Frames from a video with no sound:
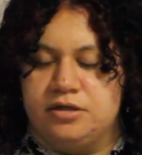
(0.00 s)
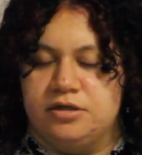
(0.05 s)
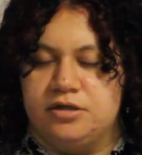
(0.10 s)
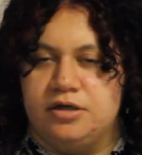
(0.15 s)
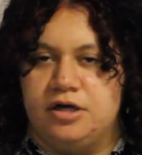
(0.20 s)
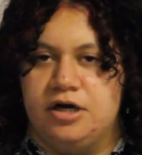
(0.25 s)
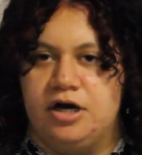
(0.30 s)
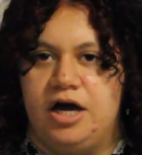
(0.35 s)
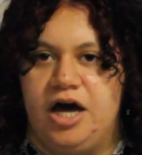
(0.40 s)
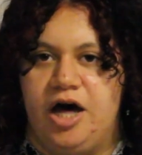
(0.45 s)

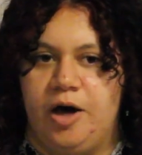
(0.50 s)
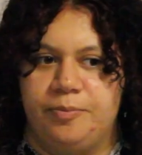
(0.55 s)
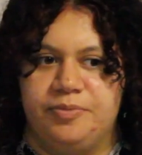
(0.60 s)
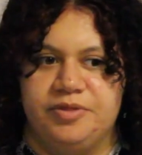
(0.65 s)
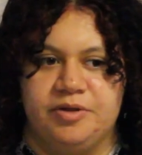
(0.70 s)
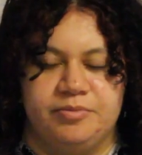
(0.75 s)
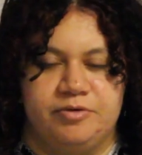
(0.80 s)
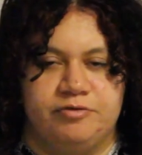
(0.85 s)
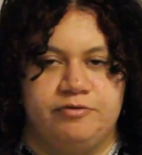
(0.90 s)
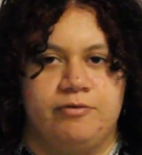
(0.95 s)
help them
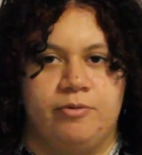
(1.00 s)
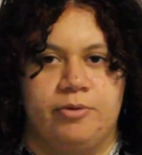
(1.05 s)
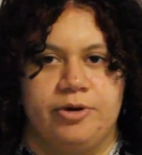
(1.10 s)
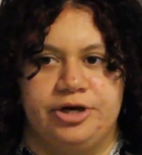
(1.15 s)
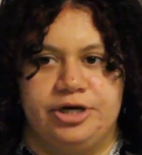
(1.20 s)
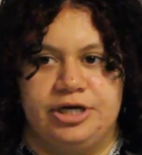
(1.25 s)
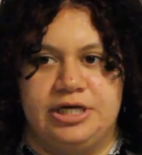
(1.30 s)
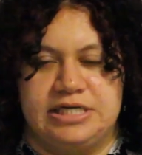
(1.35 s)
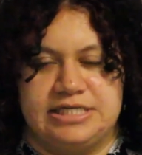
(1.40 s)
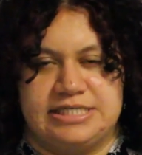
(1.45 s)
afford
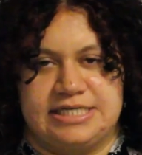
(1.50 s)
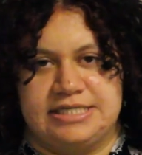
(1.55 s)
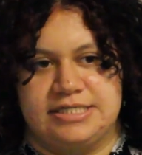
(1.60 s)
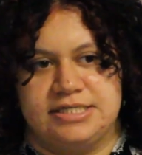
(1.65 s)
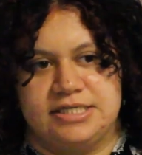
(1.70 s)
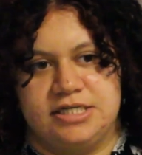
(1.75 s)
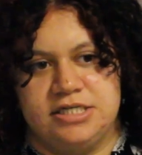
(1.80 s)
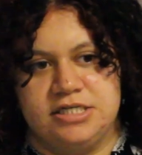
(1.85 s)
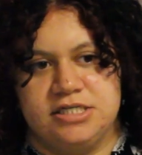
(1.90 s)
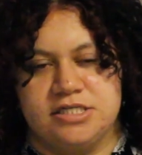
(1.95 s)

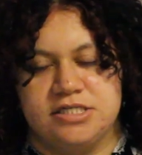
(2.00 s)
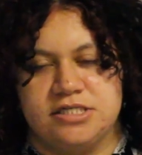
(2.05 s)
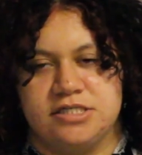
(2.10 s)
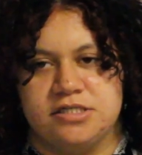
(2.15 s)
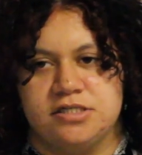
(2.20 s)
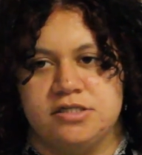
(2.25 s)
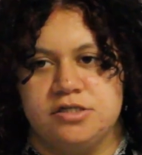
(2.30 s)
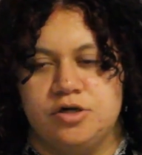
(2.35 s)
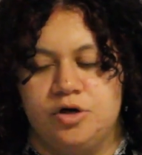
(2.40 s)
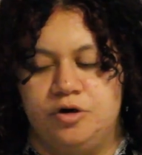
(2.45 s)
necessities
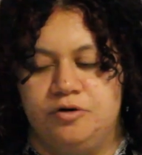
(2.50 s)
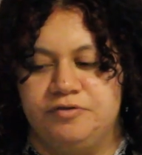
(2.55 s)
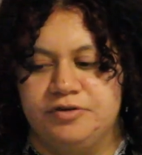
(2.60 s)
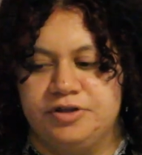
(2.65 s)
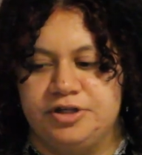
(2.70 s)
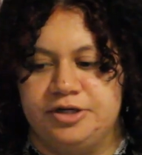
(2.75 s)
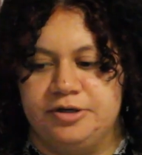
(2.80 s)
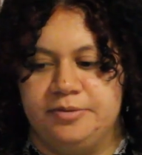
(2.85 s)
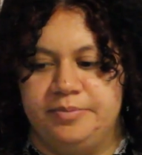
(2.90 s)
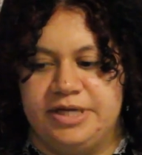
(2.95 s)
over there
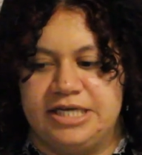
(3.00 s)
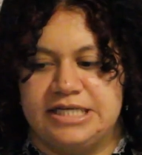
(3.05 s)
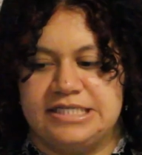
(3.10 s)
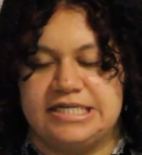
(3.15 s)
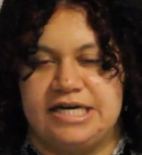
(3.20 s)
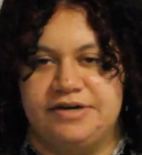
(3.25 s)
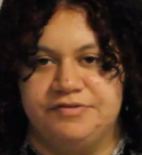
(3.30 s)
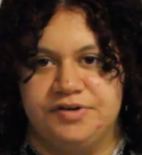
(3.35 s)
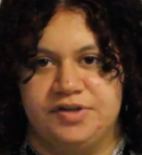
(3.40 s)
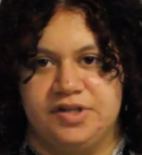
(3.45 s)
because
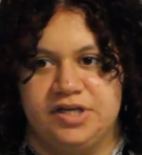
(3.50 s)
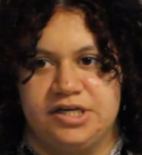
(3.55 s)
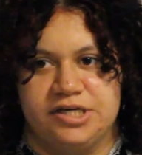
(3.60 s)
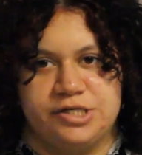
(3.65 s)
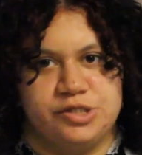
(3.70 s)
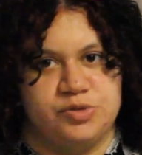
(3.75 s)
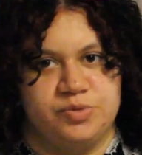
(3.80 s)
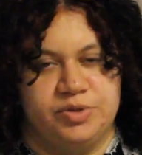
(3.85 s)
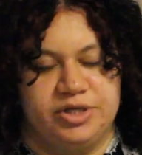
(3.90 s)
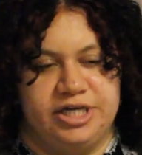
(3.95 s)
everything is
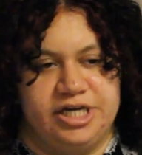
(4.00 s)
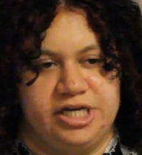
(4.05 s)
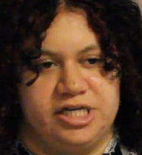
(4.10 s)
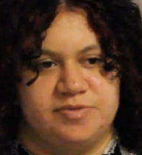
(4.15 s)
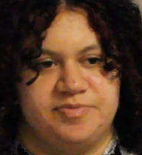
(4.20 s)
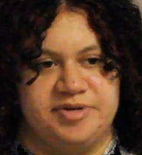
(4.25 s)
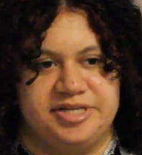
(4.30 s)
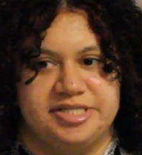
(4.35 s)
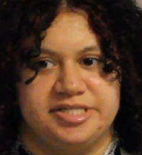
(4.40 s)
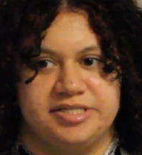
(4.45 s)
really
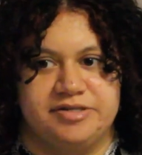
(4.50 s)
expensive.